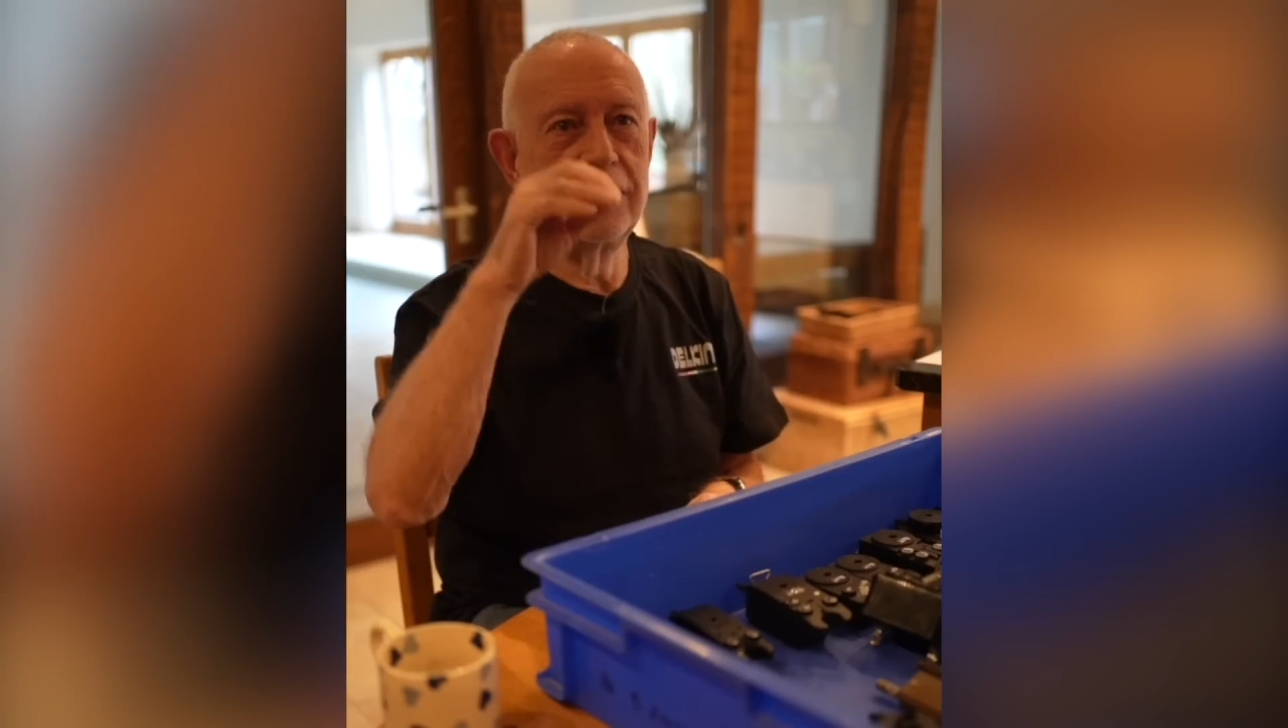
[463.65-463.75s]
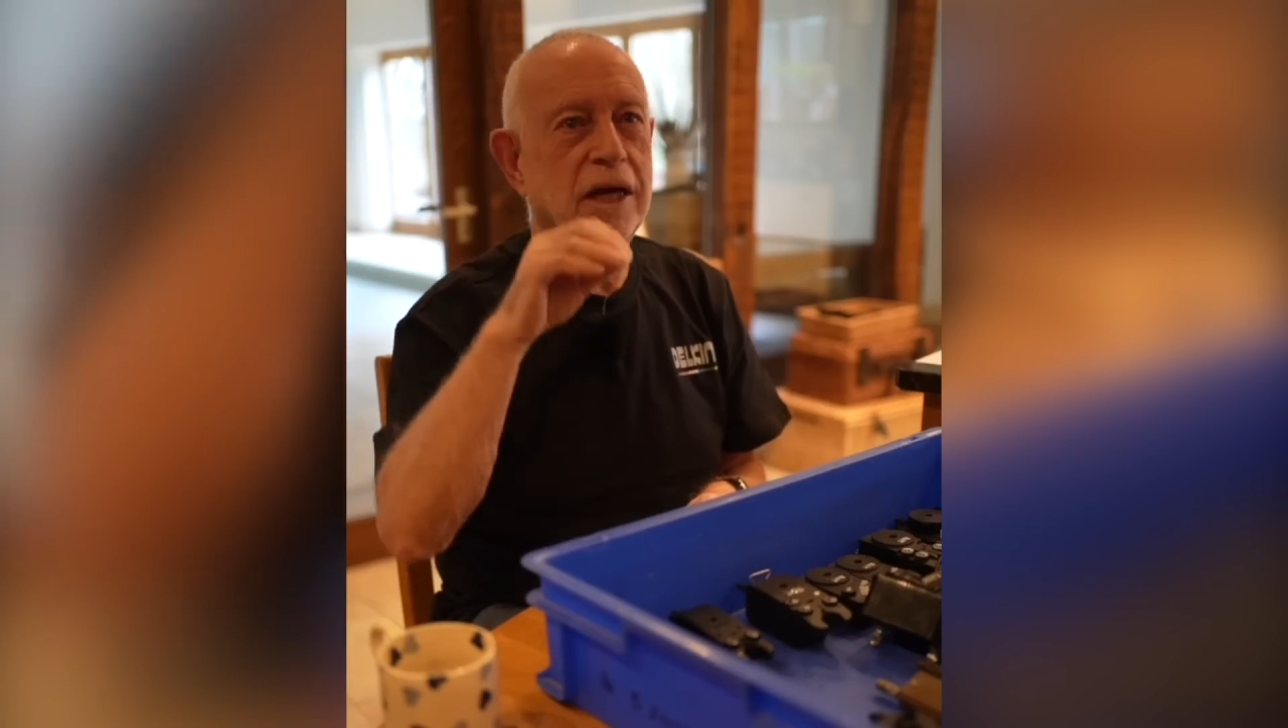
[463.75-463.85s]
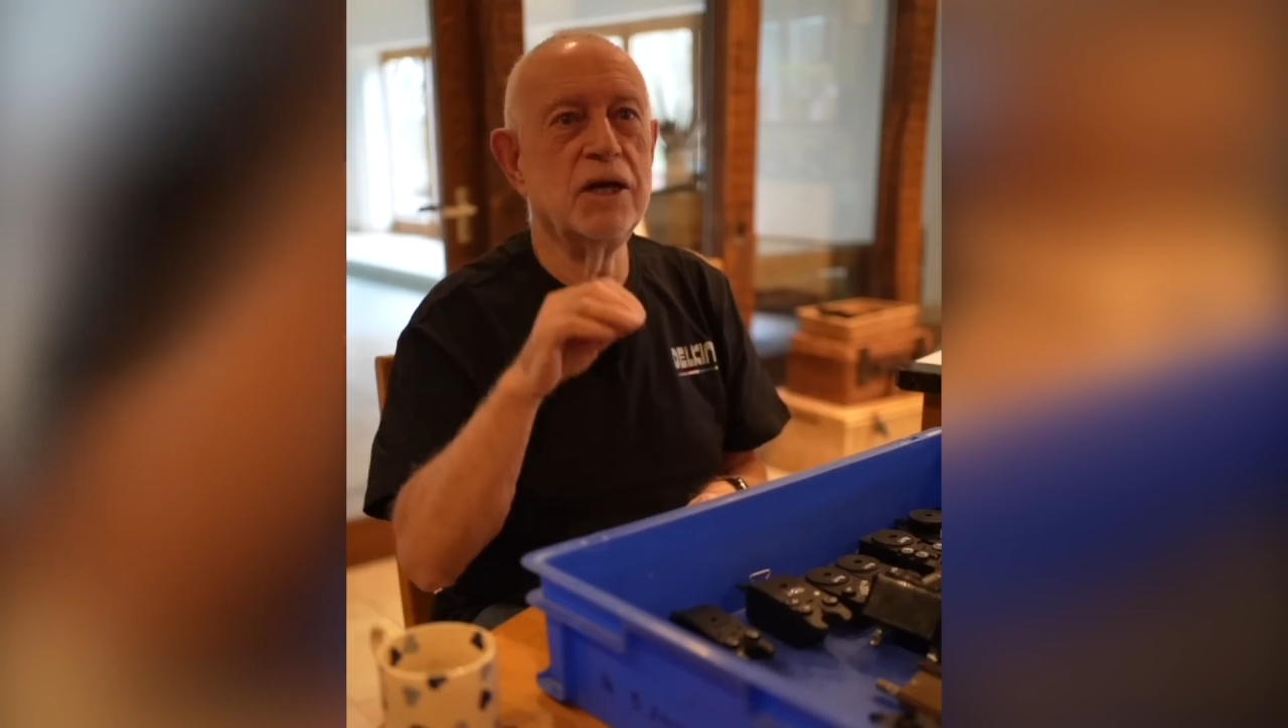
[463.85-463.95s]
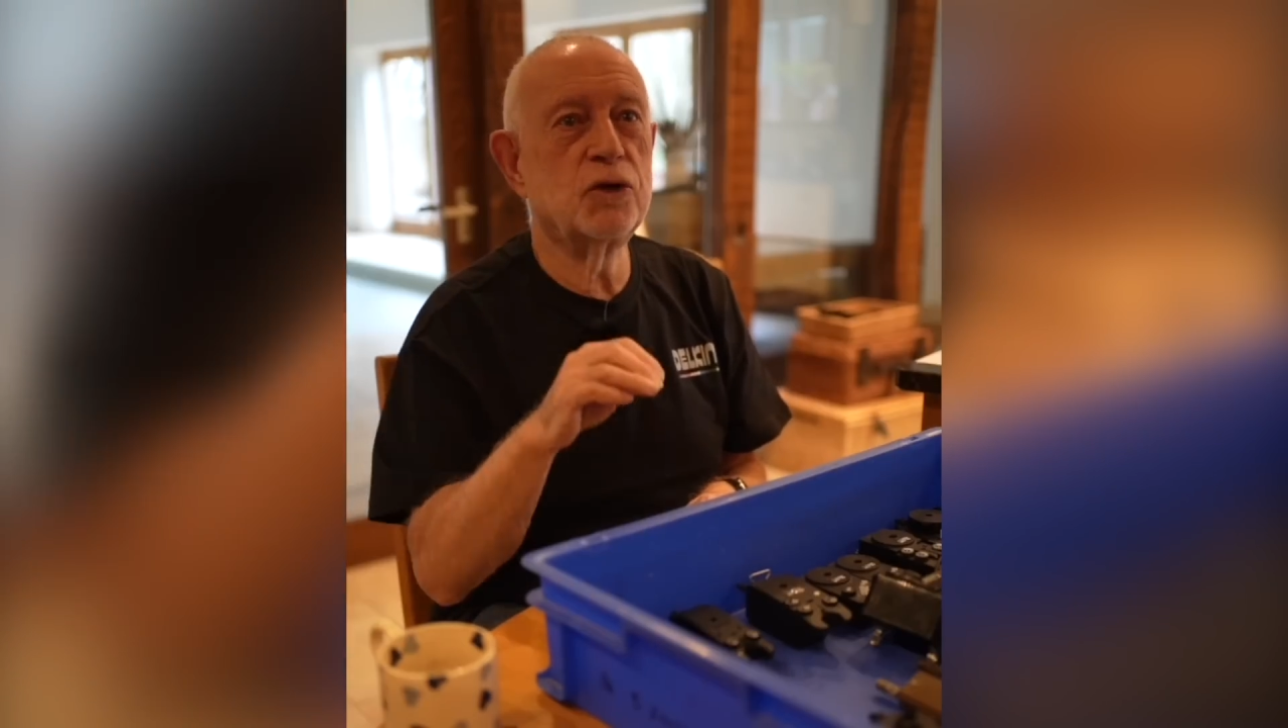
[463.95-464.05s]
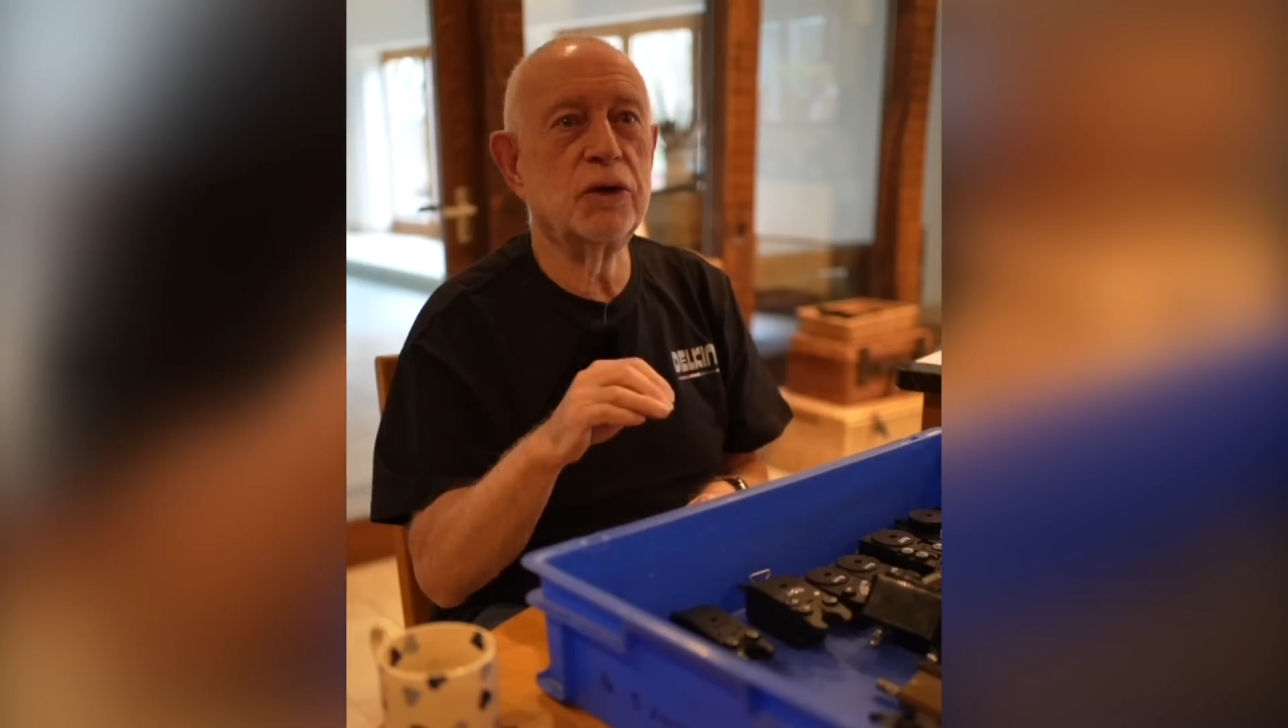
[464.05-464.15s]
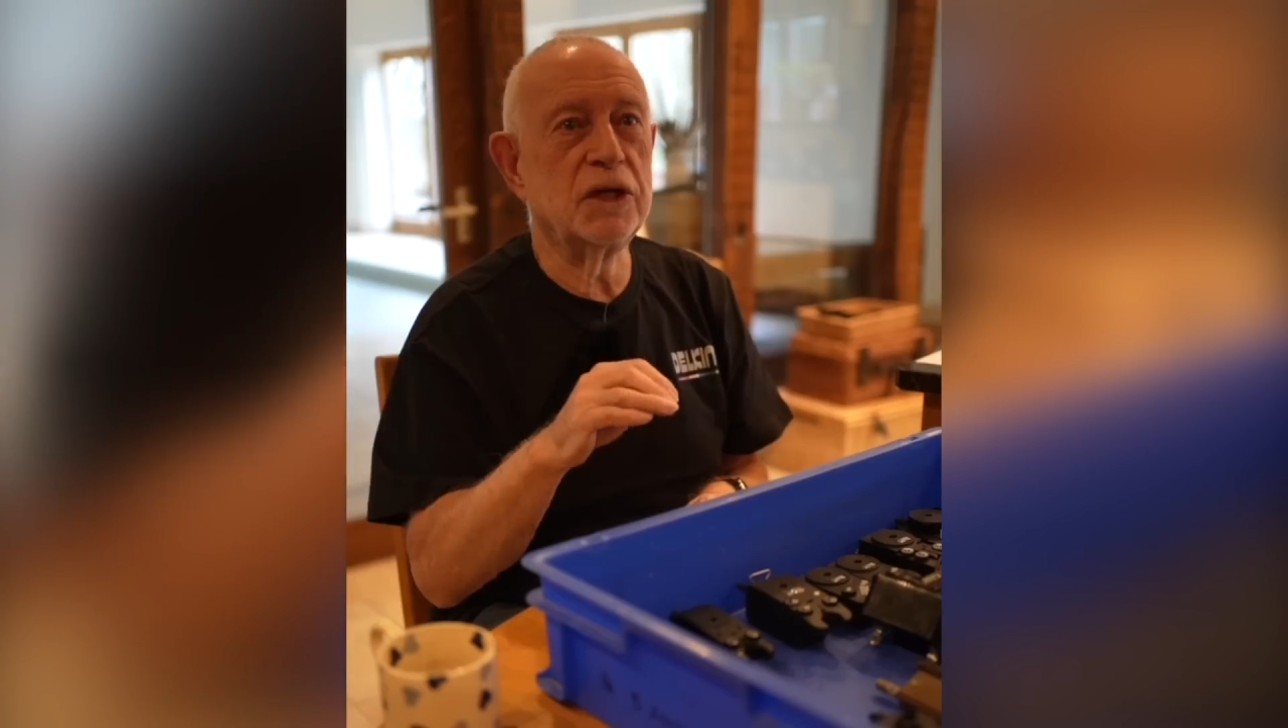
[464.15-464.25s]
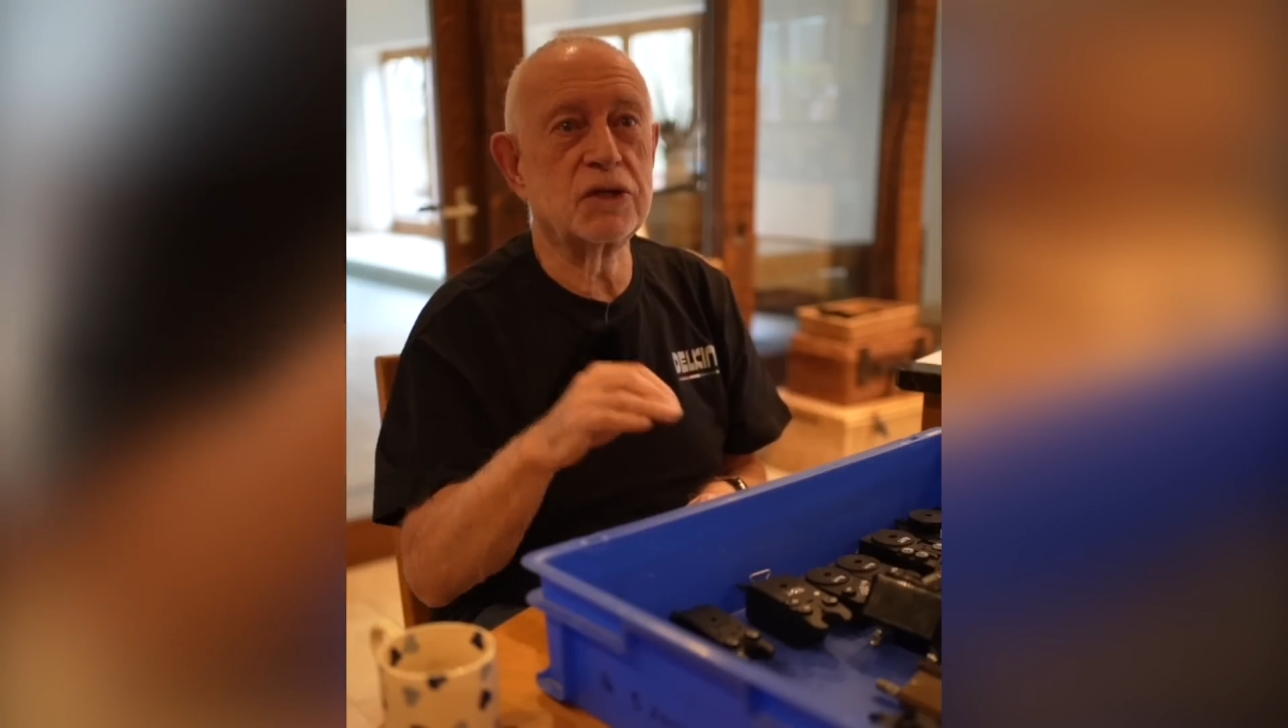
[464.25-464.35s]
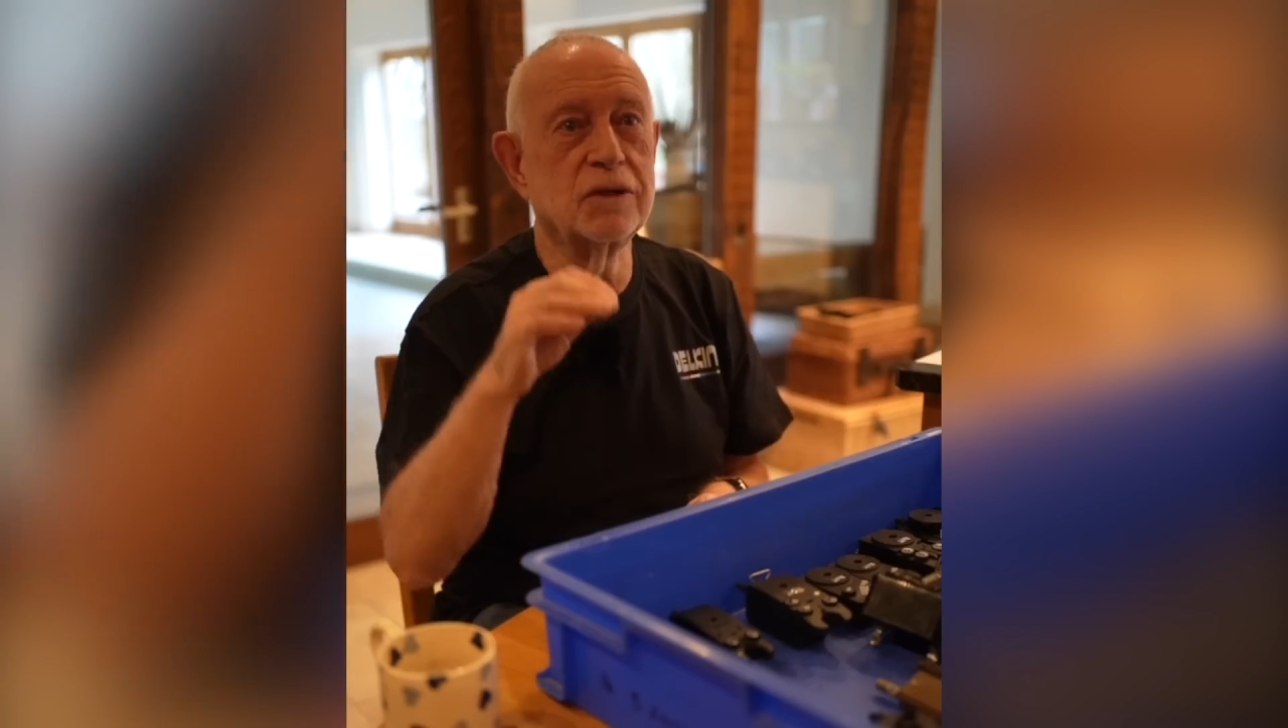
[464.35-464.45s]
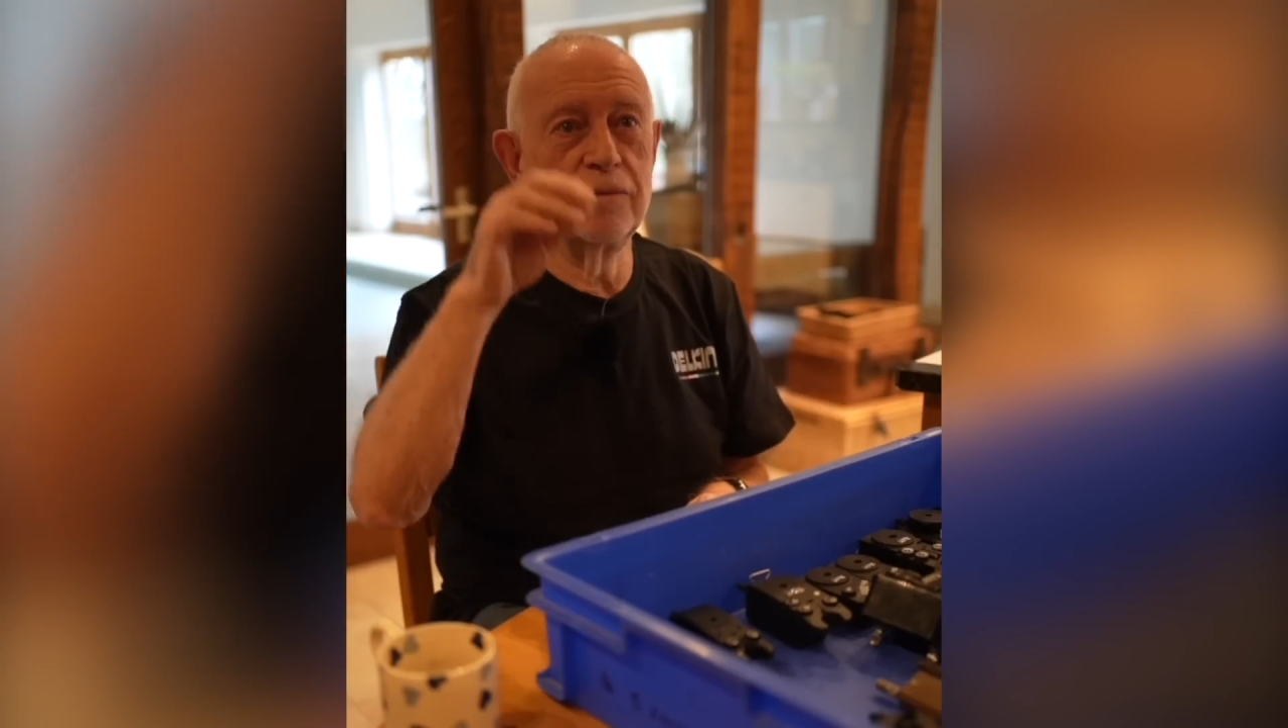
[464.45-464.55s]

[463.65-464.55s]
increased,